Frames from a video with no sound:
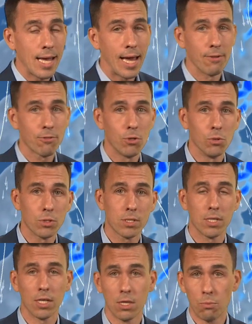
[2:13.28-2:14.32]
And of
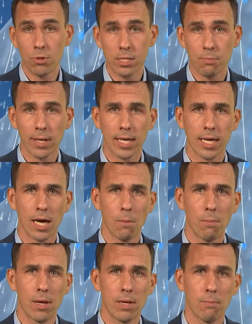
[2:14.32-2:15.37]
course, the, the breeze picking
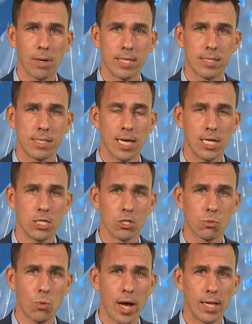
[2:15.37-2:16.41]
up by this stage
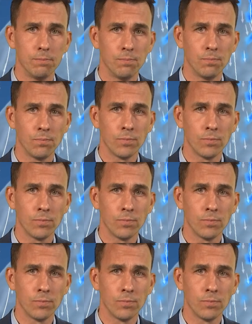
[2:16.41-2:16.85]
as well.